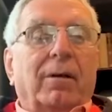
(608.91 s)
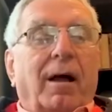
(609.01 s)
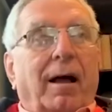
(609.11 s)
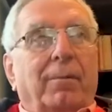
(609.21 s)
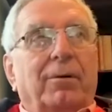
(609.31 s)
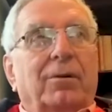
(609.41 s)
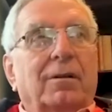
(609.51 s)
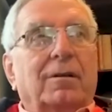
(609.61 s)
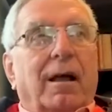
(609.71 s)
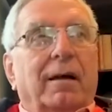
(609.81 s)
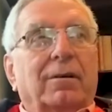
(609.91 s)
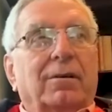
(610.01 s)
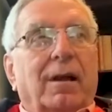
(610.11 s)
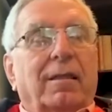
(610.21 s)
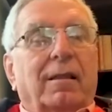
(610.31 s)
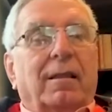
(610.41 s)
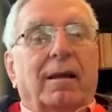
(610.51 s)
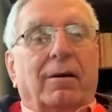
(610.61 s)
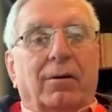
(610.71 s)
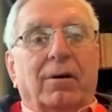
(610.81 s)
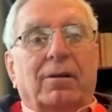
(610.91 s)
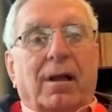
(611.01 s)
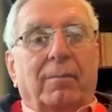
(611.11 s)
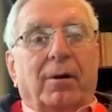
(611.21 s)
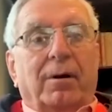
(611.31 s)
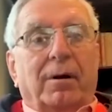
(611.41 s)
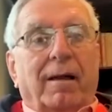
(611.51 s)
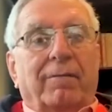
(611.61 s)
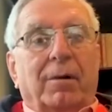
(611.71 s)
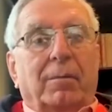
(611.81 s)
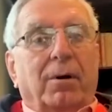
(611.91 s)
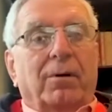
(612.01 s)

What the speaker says: So I would just like to say that thank goodness I'm not in government,